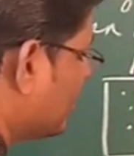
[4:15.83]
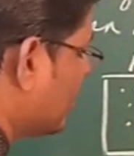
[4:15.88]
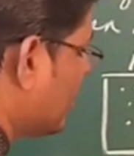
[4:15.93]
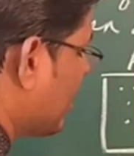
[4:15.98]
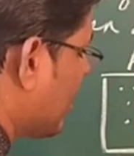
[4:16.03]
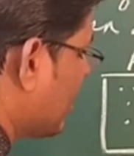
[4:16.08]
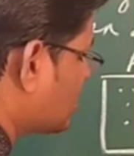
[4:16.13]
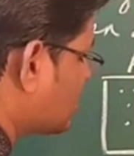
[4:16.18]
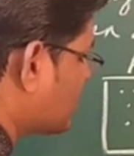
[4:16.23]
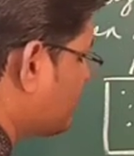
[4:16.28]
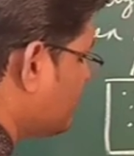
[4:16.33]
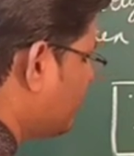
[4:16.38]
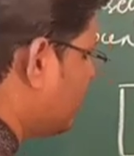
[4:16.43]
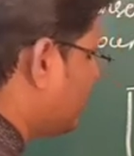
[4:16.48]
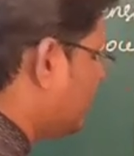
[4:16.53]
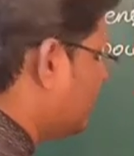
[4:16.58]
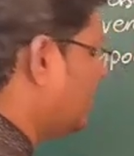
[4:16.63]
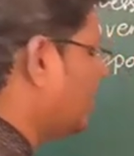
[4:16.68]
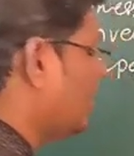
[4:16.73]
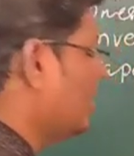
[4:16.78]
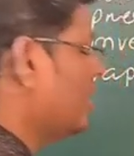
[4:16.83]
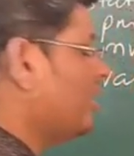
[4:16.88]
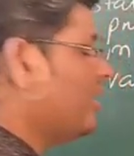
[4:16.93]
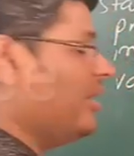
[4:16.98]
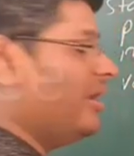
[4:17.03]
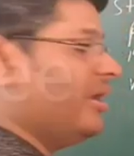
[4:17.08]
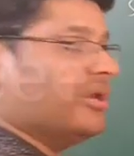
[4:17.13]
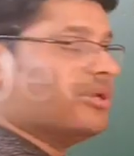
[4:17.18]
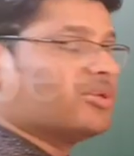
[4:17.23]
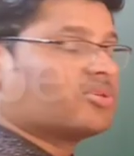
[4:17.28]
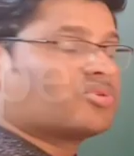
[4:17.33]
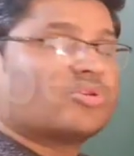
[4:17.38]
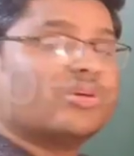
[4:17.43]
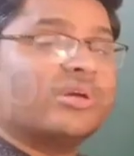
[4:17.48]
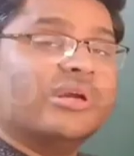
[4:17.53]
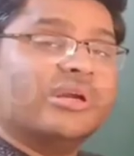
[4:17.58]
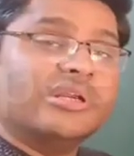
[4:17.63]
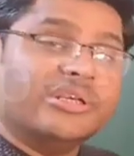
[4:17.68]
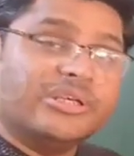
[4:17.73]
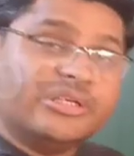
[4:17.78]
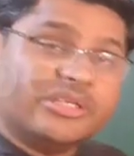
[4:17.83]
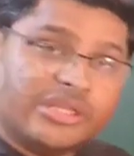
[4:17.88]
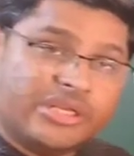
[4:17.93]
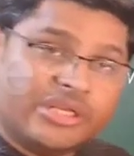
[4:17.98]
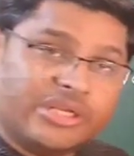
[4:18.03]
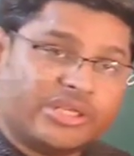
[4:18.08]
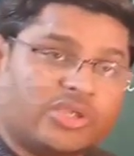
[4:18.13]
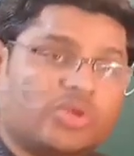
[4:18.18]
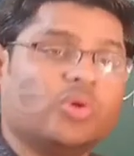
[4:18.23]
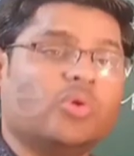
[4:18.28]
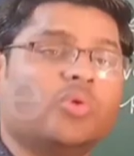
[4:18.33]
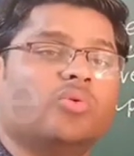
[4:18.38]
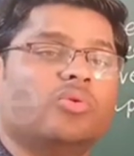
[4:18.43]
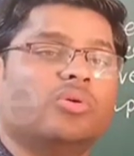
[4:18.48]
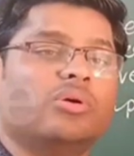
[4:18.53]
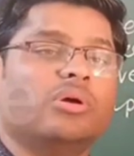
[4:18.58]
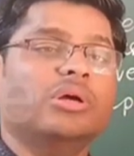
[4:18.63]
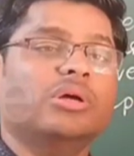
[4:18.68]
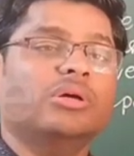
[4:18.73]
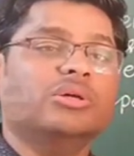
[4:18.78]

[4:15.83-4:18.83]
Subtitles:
gas B is D2.